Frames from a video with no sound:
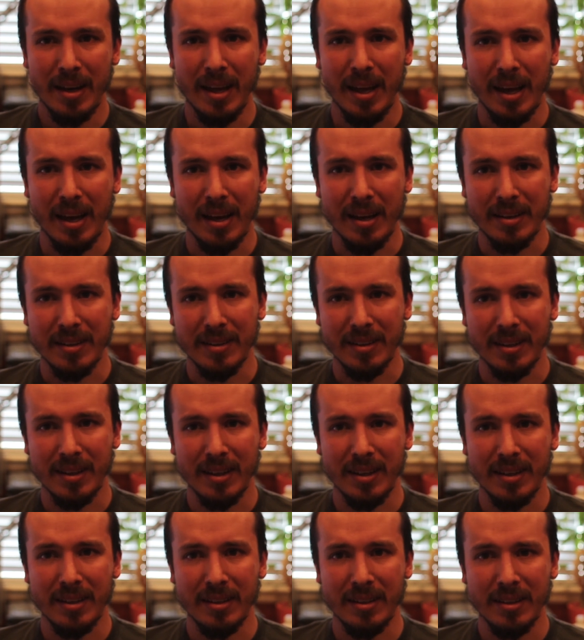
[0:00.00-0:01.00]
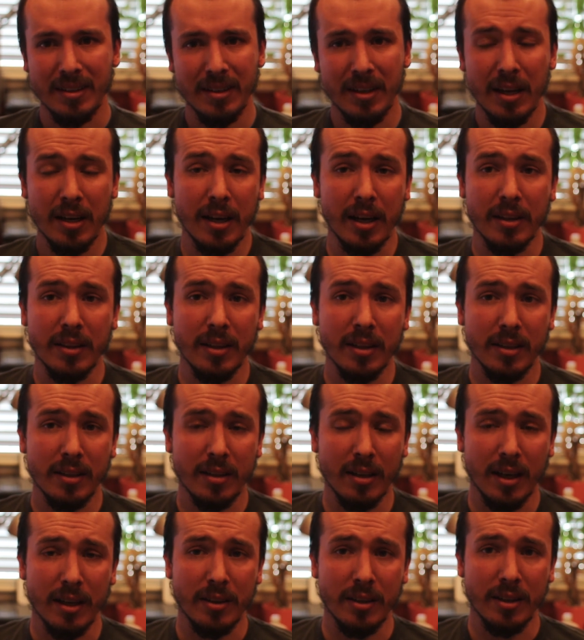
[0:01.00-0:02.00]
And yeah, I think
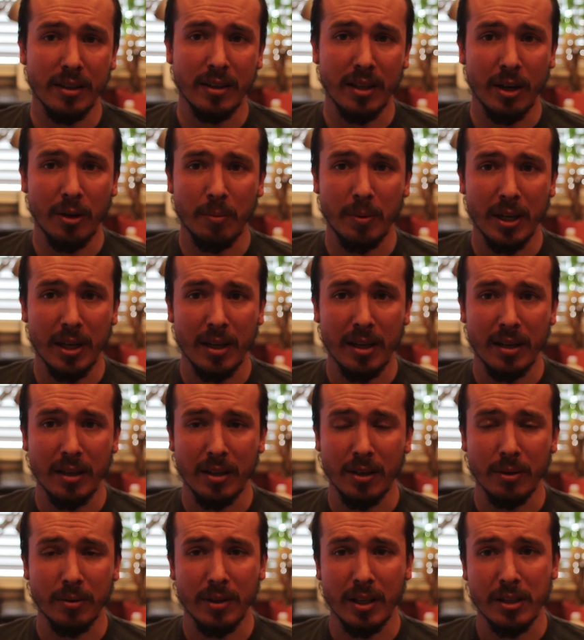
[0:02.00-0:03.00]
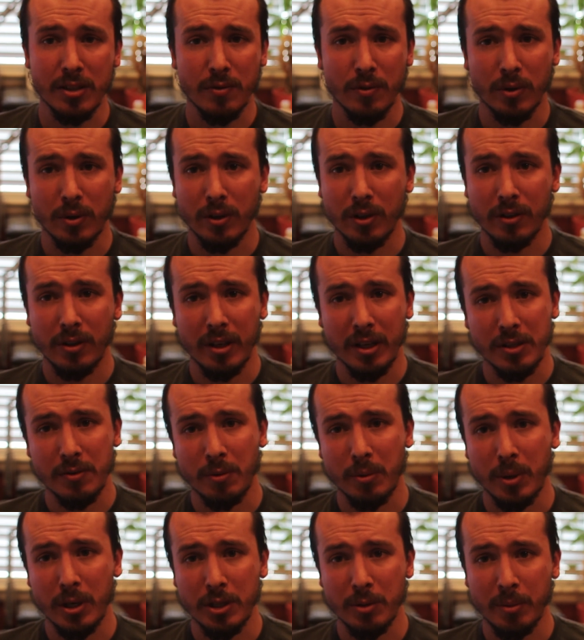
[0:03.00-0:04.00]
that would be it. Thanks for
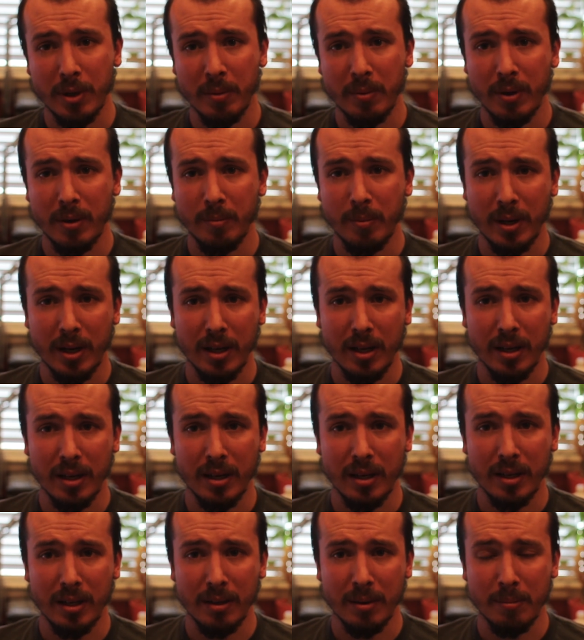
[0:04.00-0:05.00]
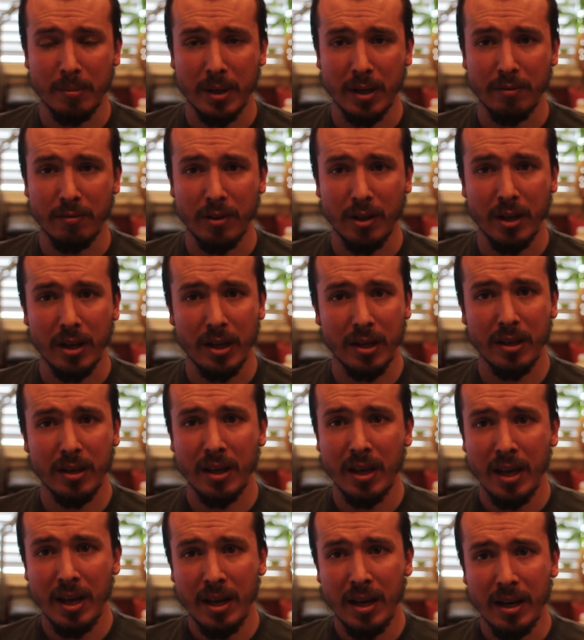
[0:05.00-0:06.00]
watching my vlog.
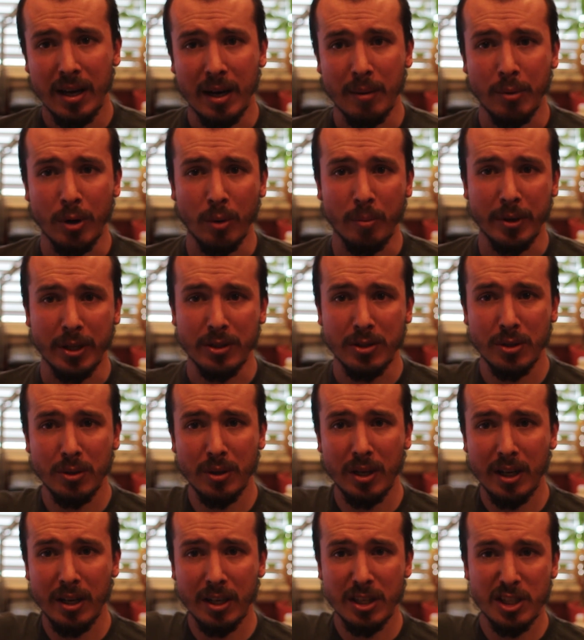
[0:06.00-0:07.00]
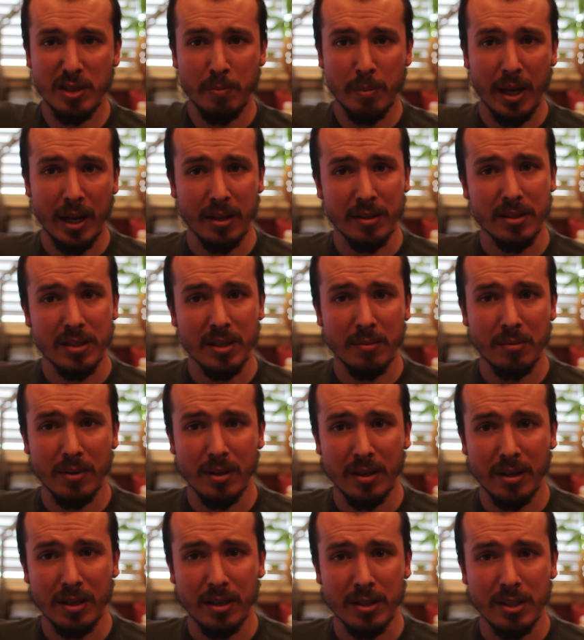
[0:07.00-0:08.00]
I'm hoping to kind of expand
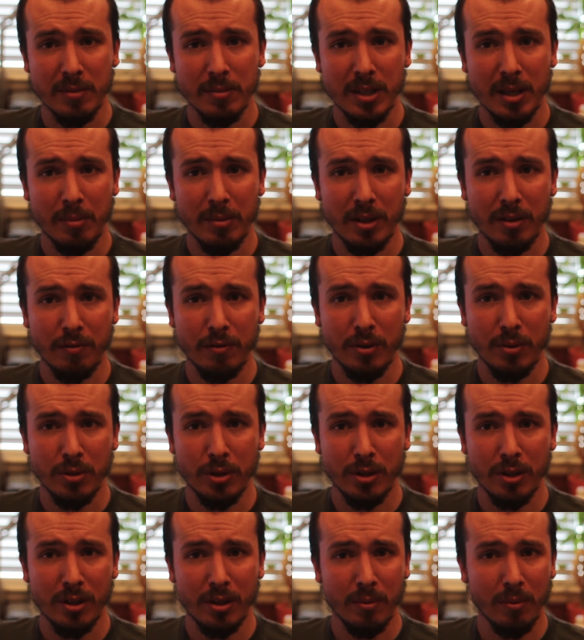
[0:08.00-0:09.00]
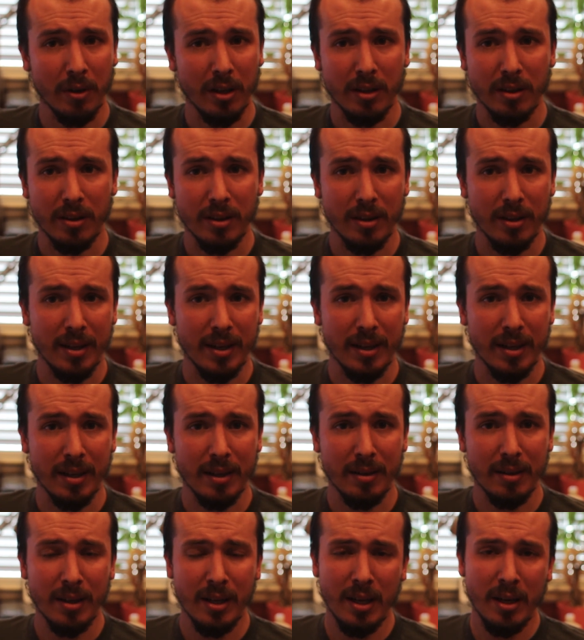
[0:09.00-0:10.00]
sometime in the future with
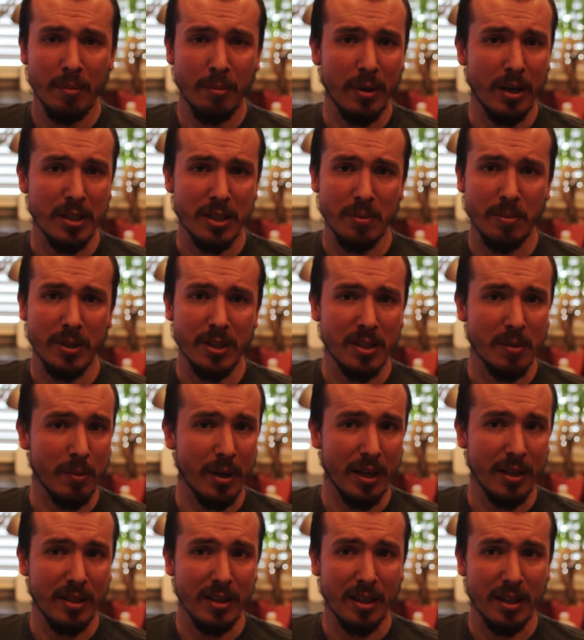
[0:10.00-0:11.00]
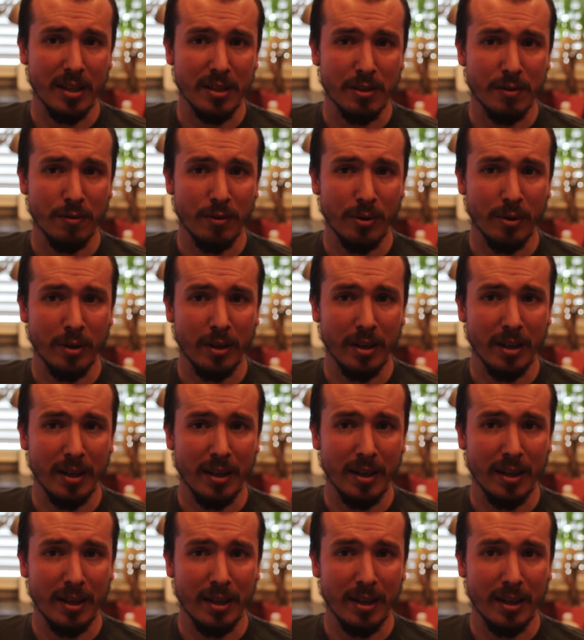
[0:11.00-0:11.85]
possibly some ideas for